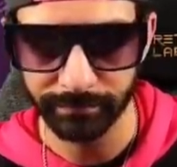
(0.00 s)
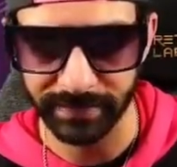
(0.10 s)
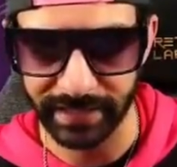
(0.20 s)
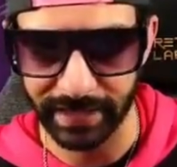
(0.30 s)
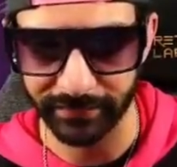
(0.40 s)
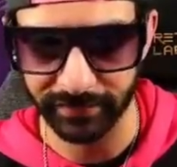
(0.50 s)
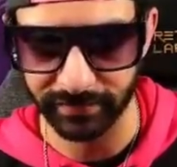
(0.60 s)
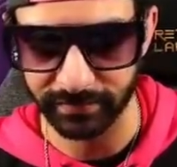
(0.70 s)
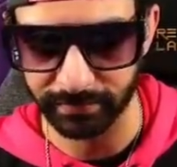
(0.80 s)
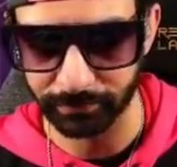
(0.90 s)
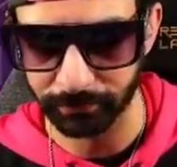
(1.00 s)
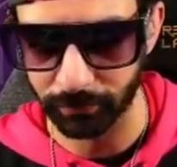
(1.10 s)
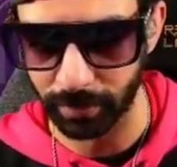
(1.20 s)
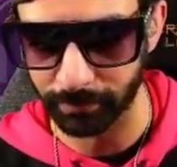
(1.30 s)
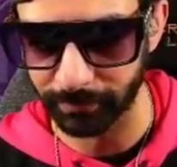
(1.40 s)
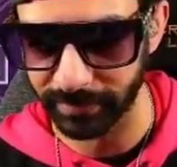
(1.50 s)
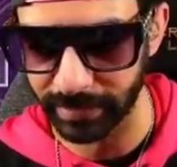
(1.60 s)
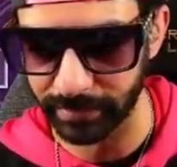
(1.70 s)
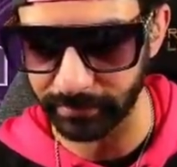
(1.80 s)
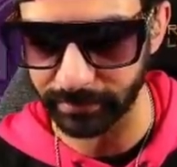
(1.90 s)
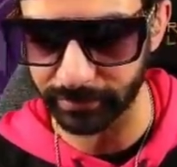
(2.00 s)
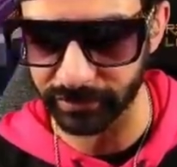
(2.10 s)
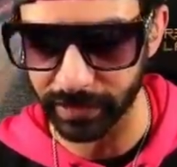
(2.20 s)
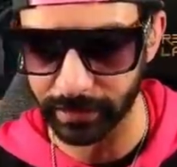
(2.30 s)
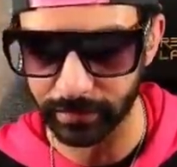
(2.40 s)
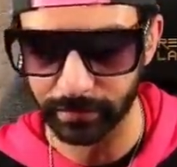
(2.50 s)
marbles yeah, on the tilting board. Probably the end here, chat.